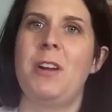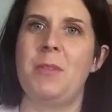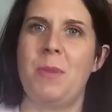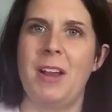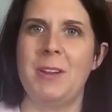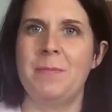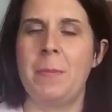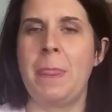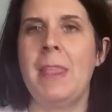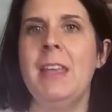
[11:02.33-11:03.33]
strong part of the
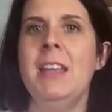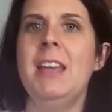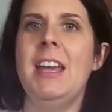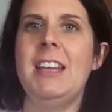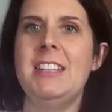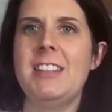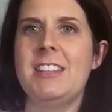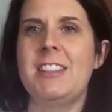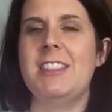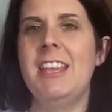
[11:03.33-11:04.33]
brain.
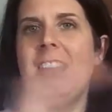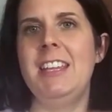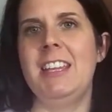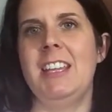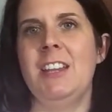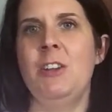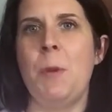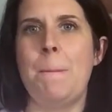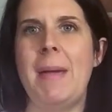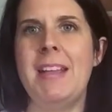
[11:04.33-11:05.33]
And then the
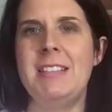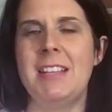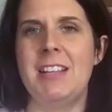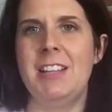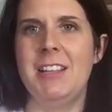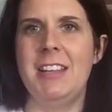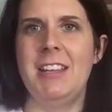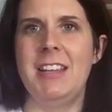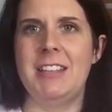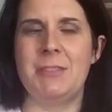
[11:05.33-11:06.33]
thinking
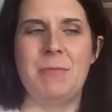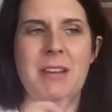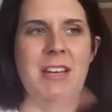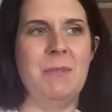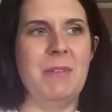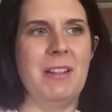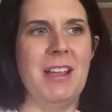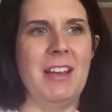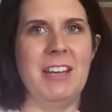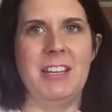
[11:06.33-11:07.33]
basically gets
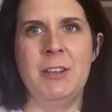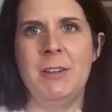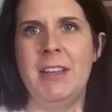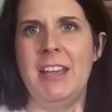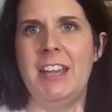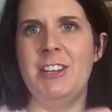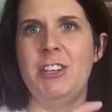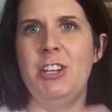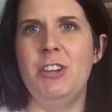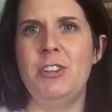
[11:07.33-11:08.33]
manipulated
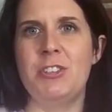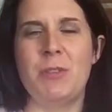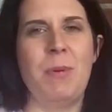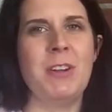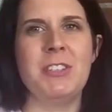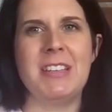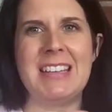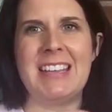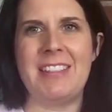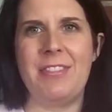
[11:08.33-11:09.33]
and used. The
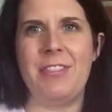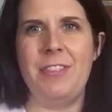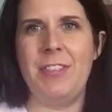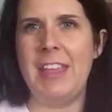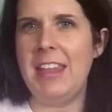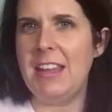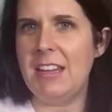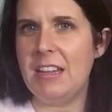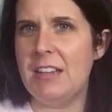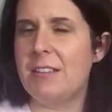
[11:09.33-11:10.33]
person can
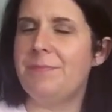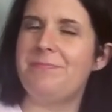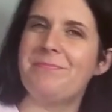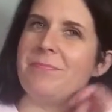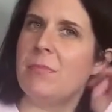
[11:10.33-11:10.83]
think,